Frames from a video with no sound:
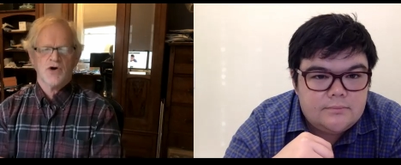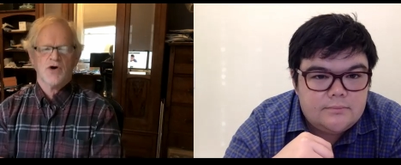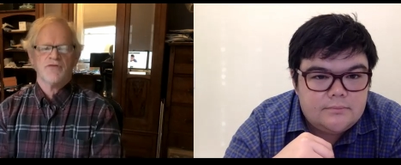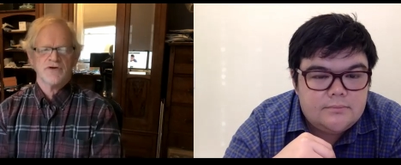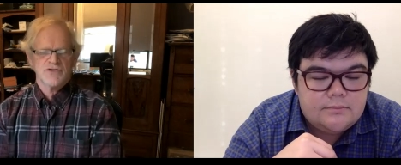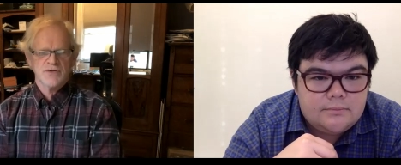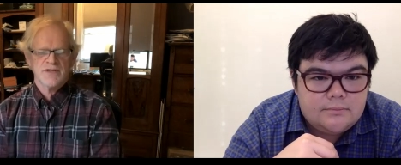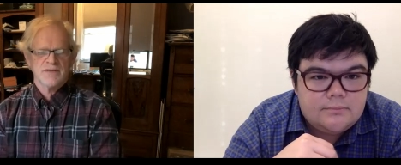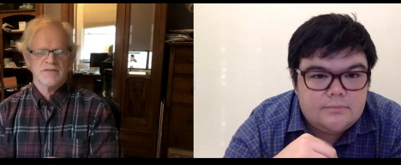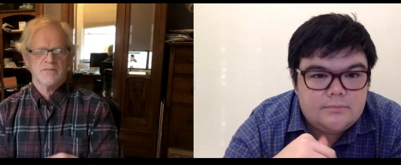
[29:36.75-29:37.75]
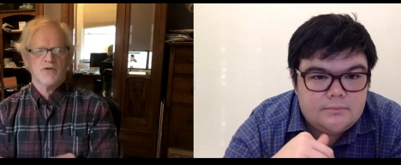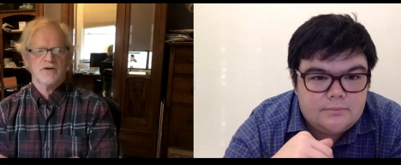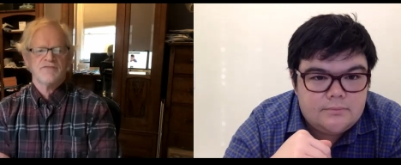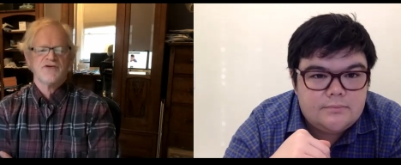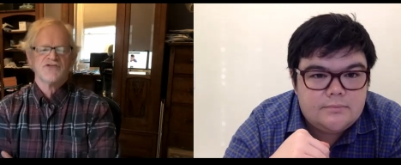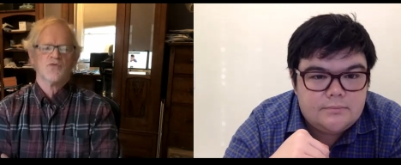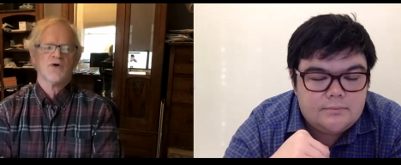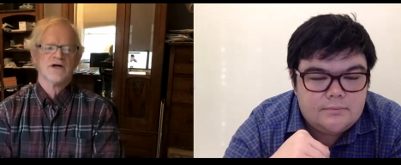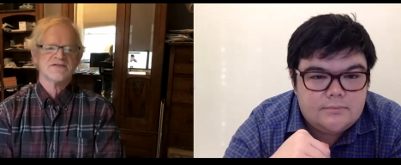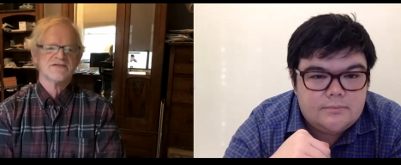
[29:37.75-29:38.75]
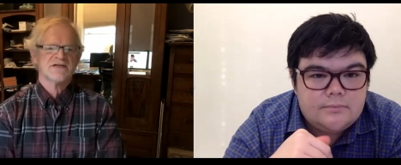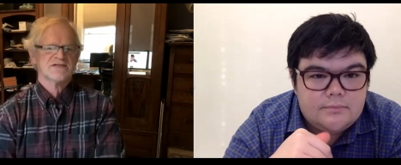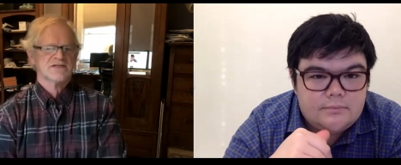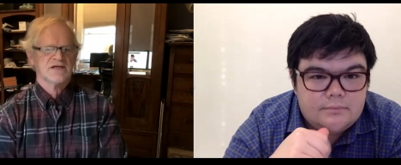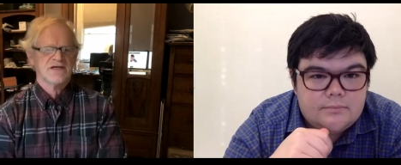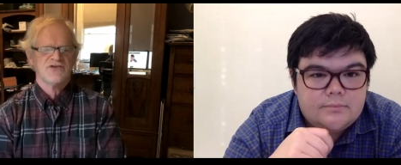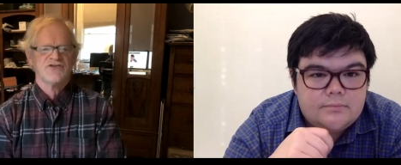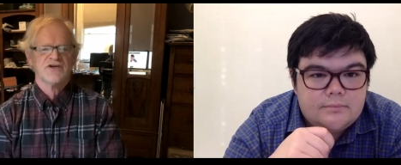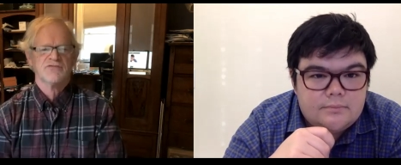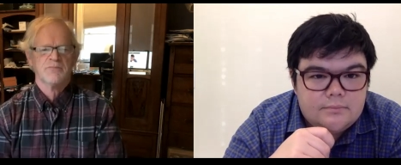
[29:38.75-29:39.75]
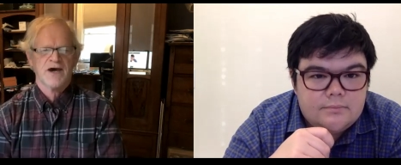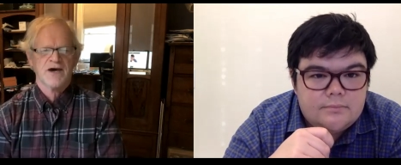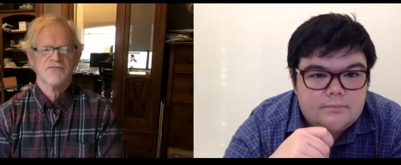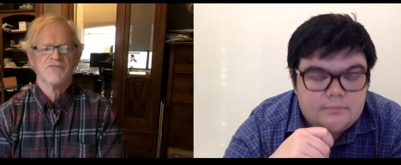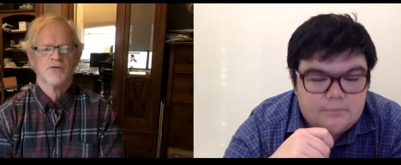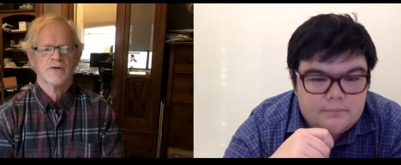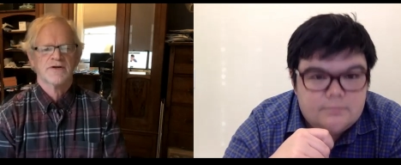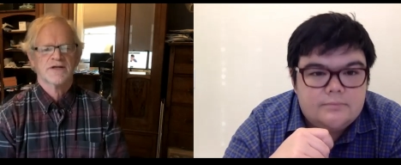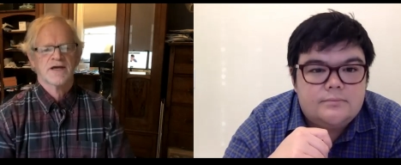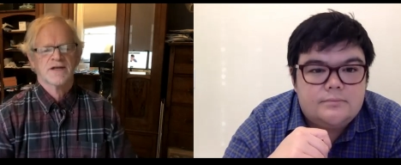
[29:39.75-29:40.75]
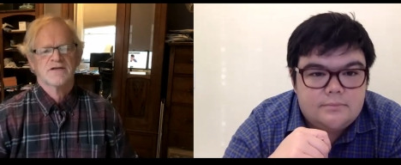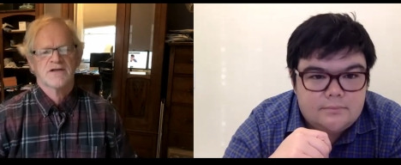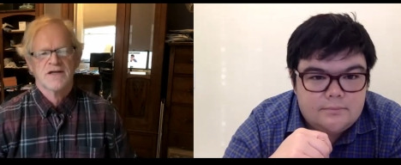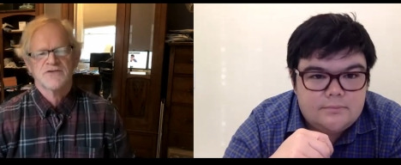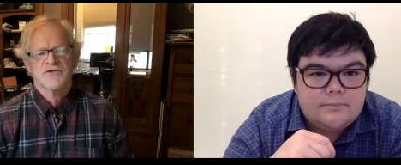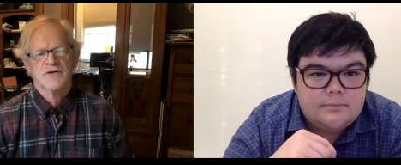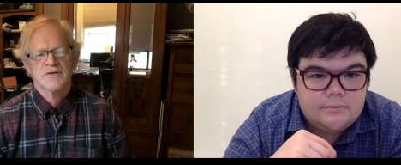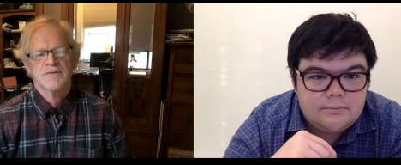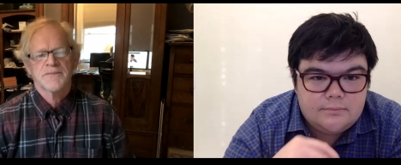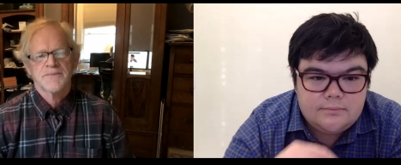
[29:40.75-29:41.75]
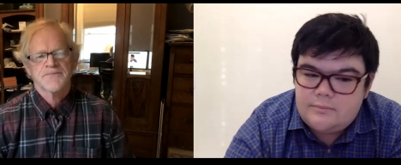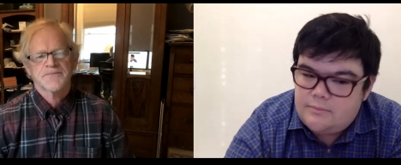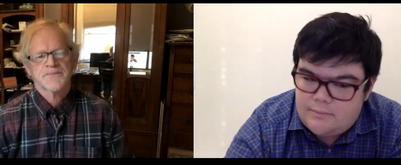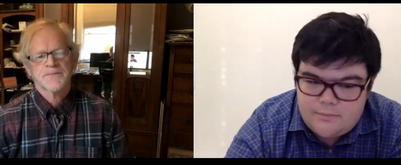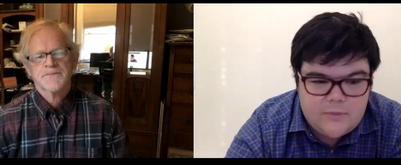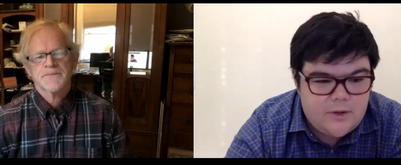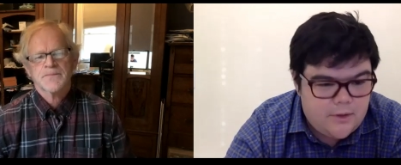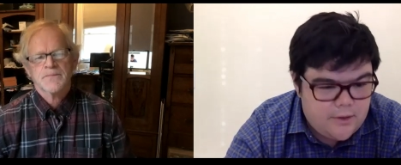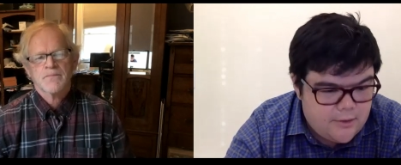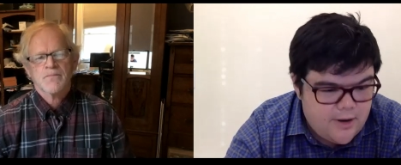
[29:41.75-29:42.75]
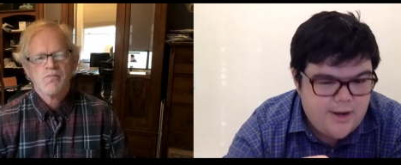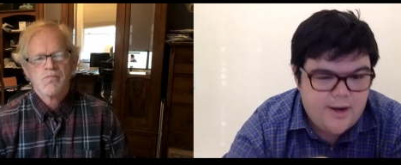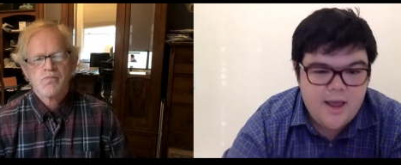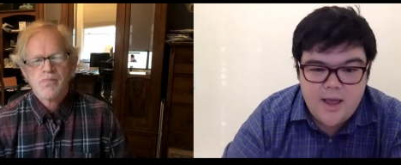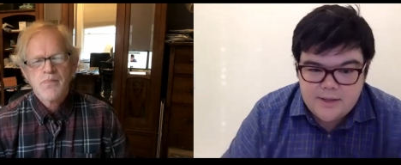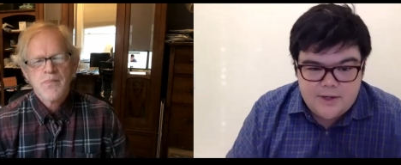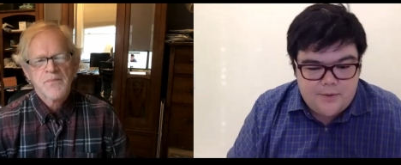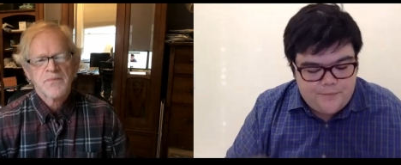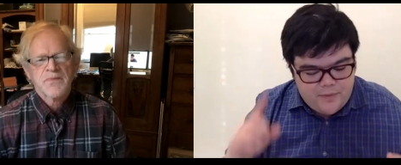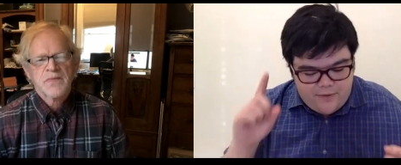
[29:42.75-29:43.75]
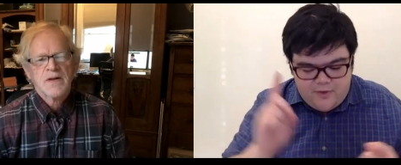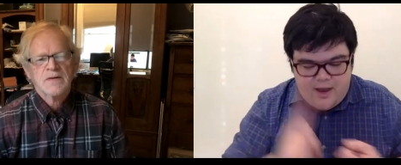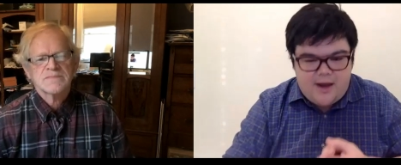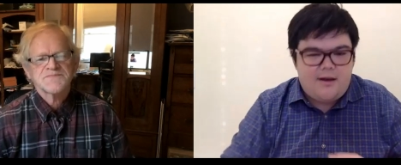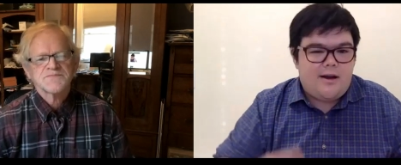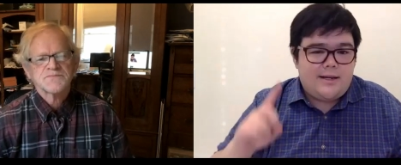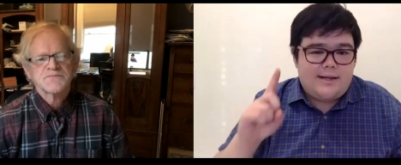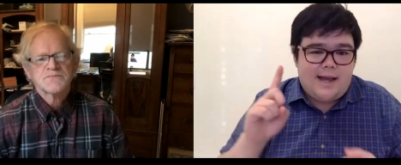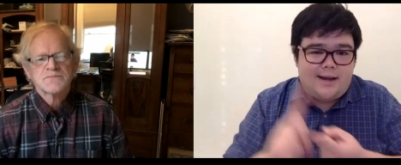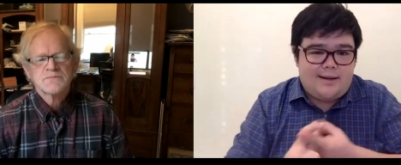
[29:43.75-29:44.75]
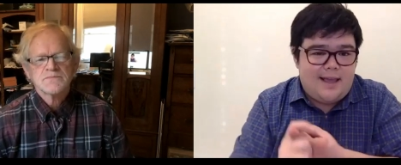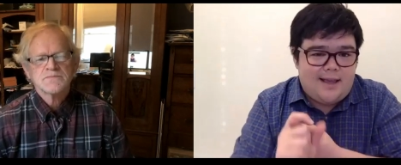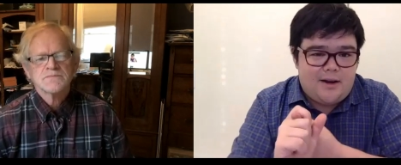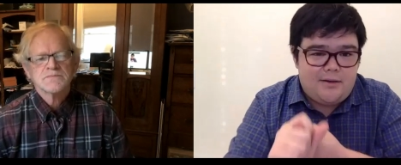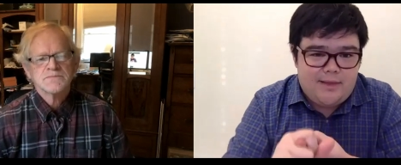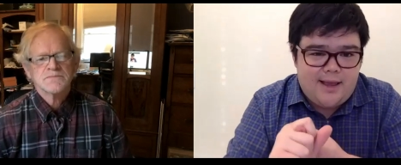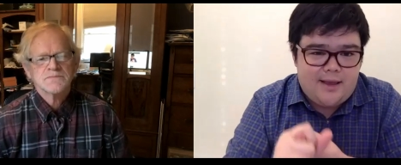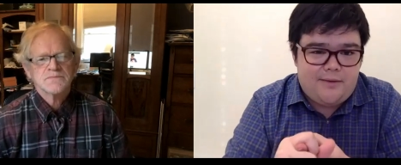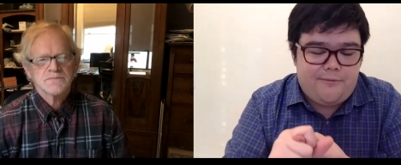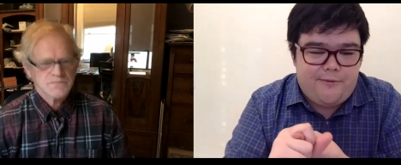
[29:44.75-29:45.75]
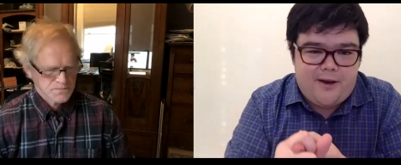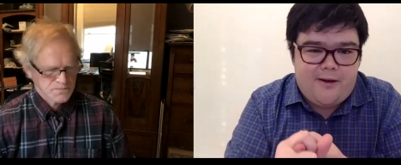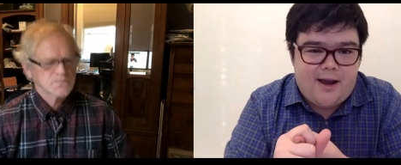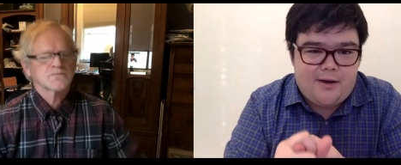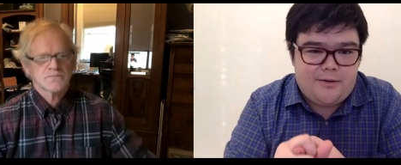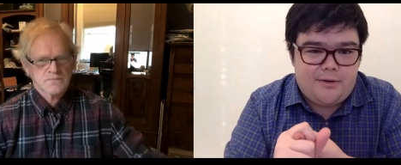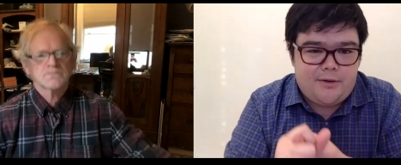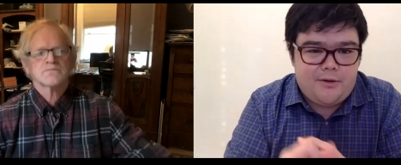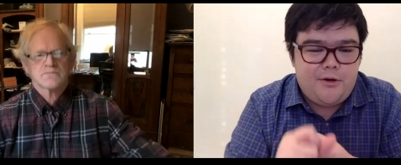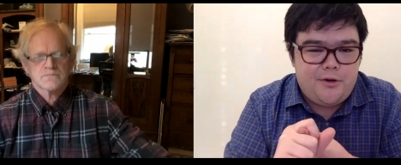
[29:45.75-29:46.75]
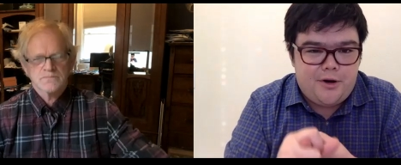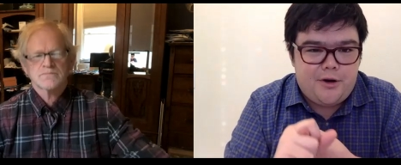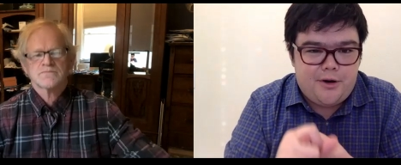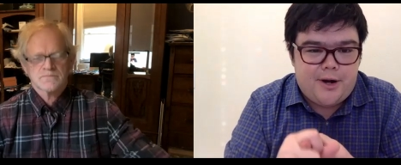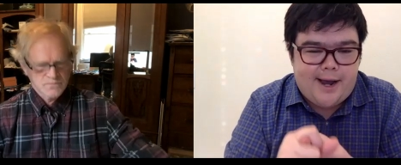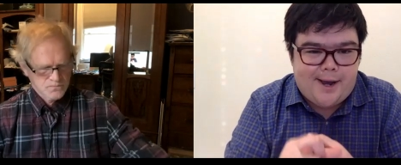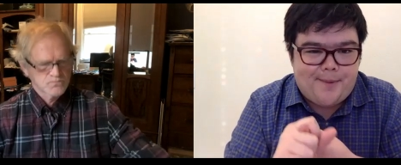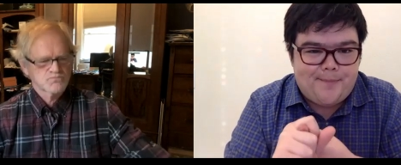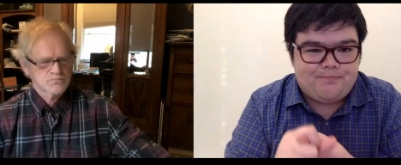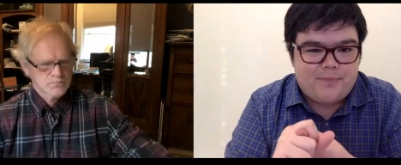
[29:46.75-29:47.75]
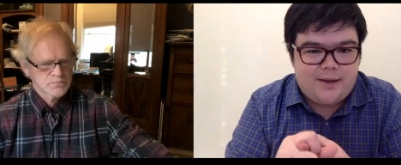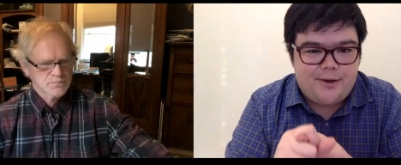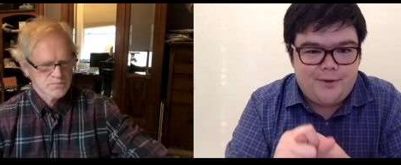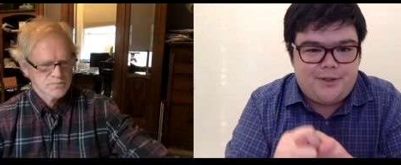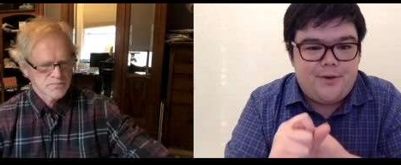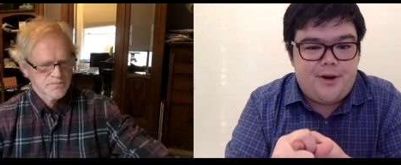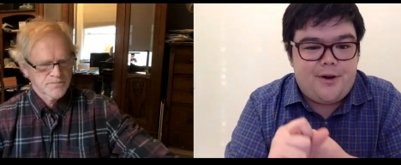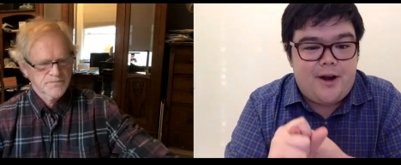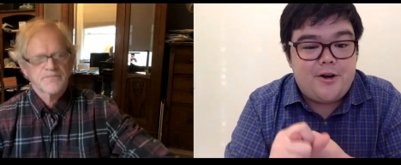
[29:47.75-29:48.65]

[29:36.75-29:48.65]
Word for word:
Speaker 1: over to the, the more efficient ones, it's the easiest path forward to getting to net zero.
Speaker 2: Great. So if you've got an architect, they can they can figure out who your um, who's doing your